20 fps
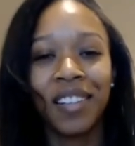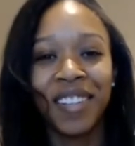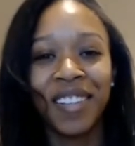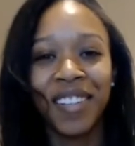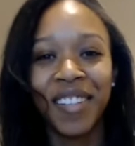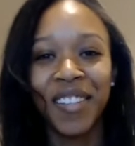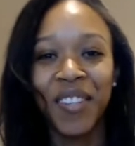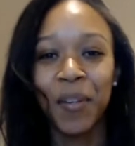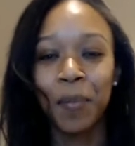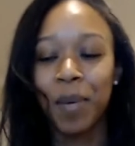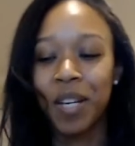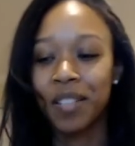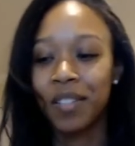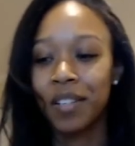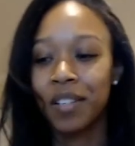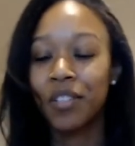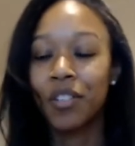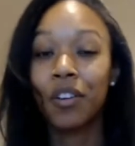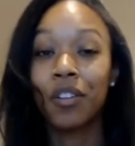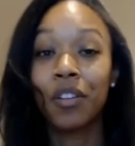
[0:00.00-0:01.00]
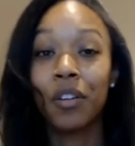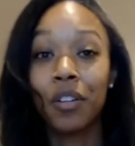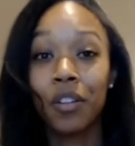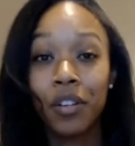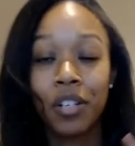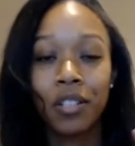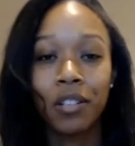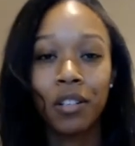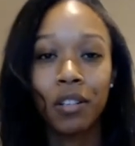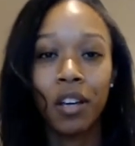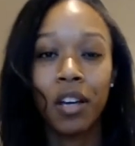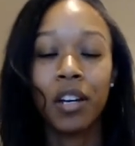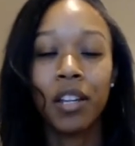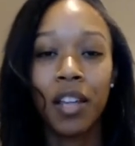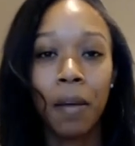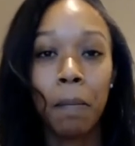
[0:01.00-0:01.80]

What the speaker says: the message, although there is a lot of that